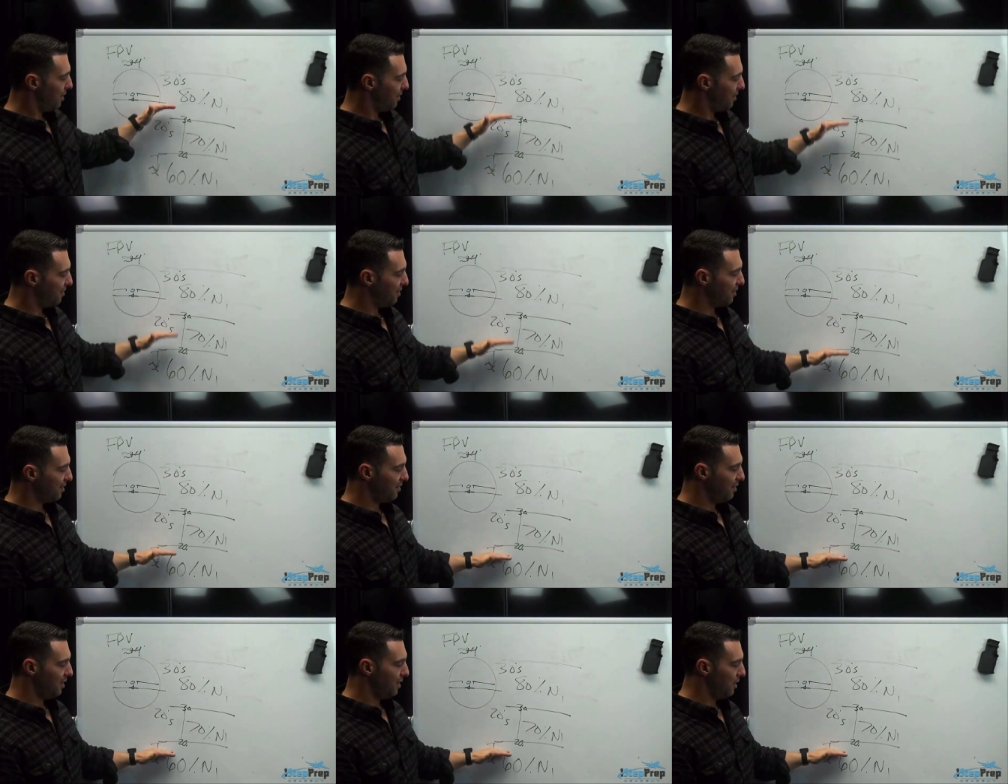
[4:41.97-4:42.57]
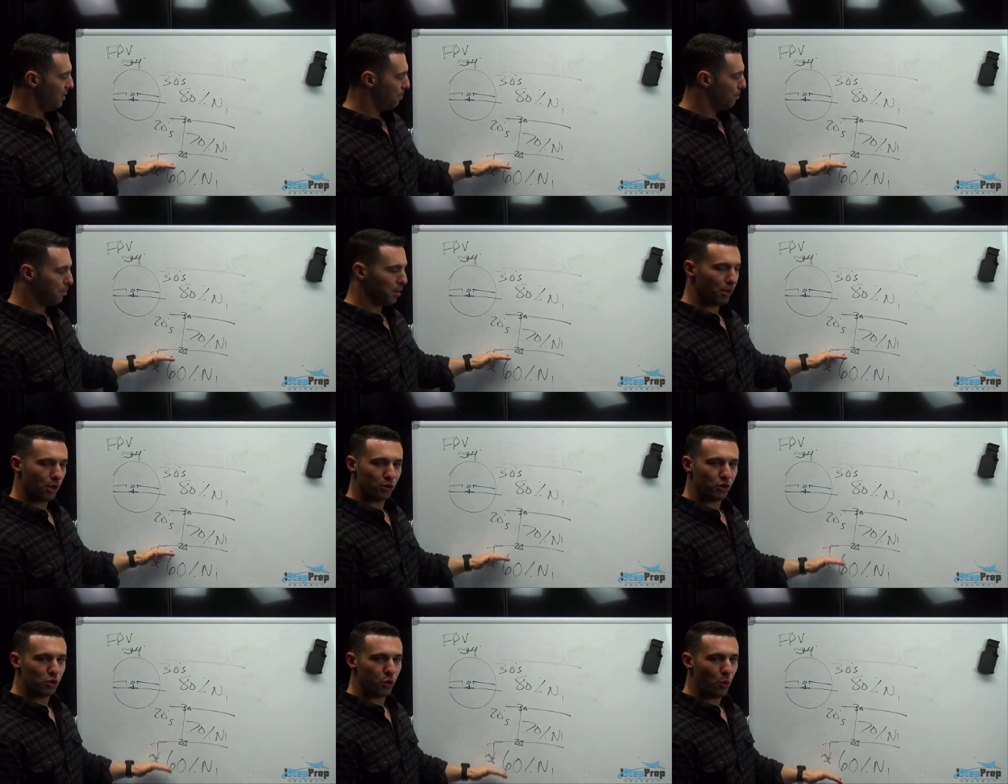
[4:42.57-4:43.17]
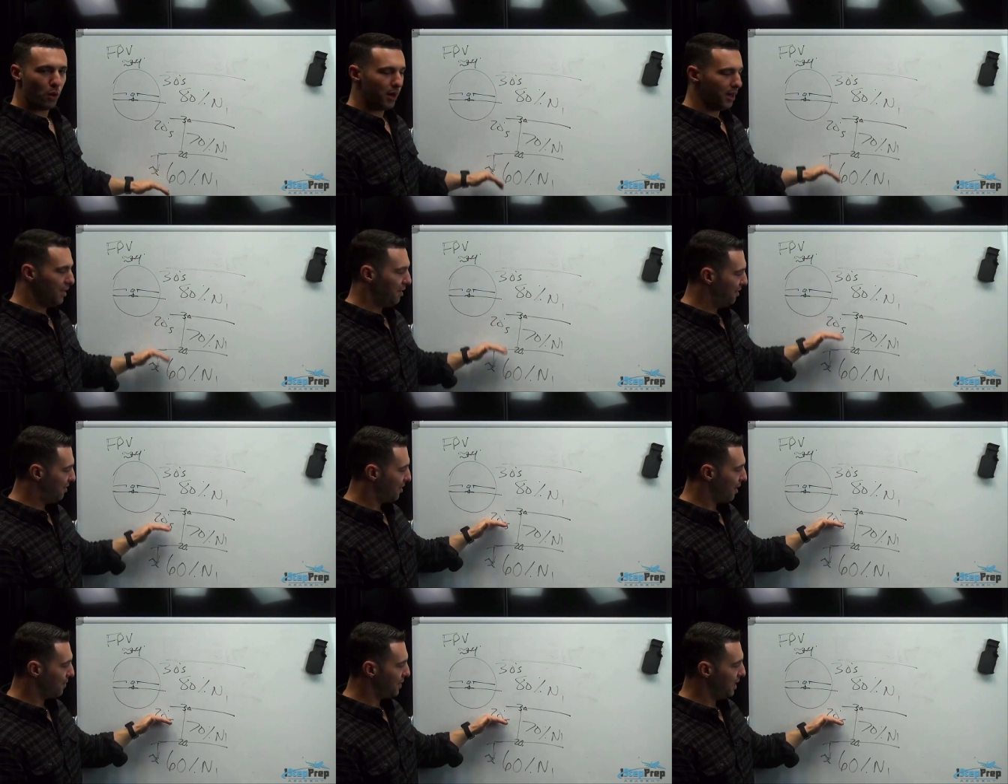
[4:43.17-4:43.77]
60 below 20,
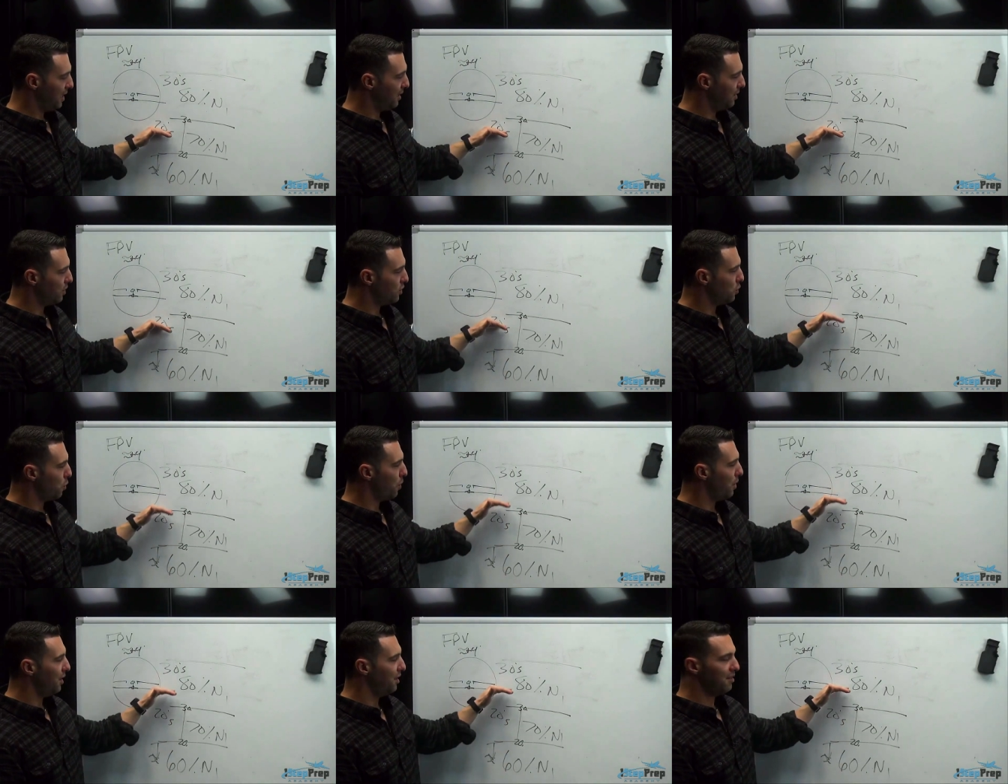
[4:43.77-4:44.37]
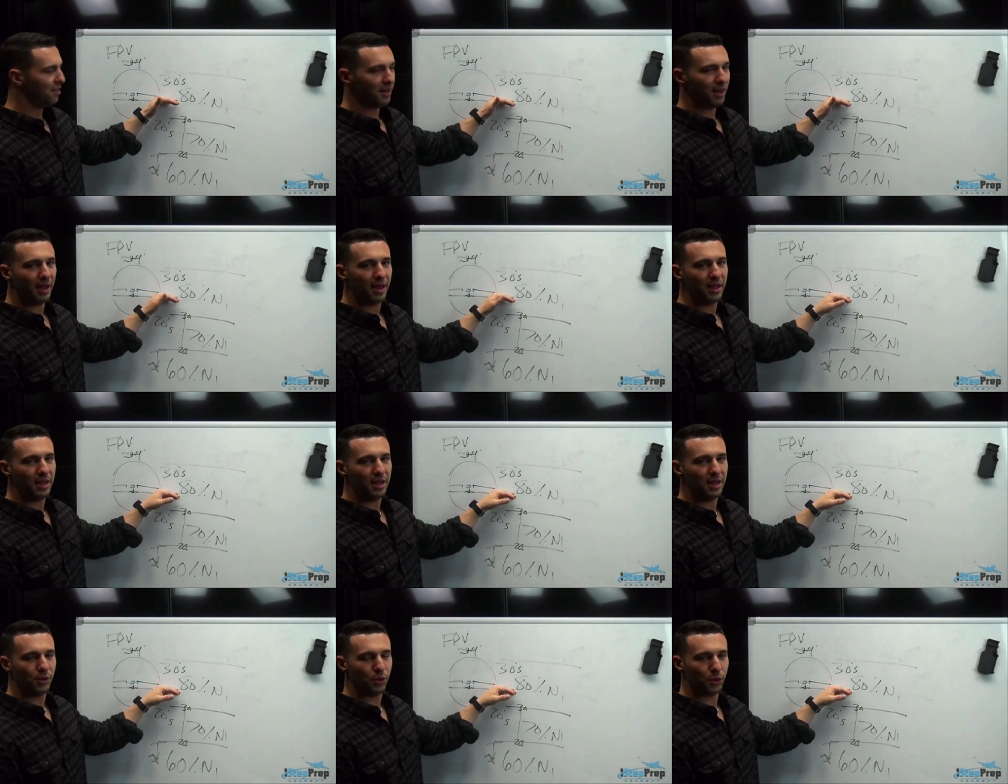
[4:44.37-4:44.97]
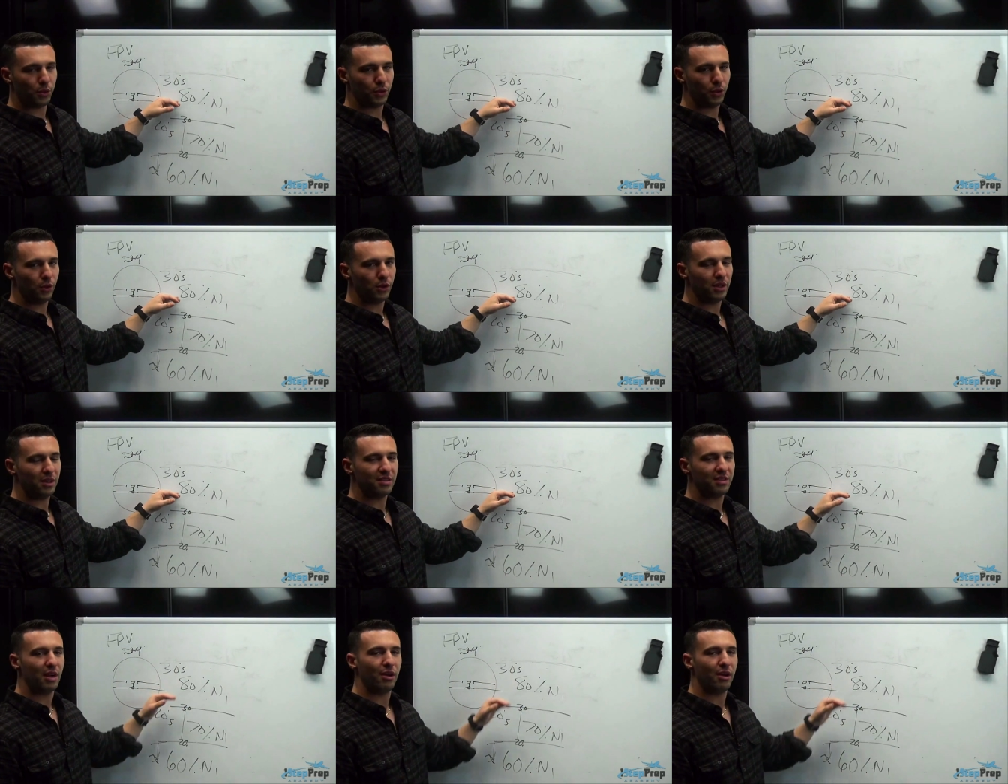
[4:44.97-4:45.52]
70 in the 20s, and 80 in the 30s.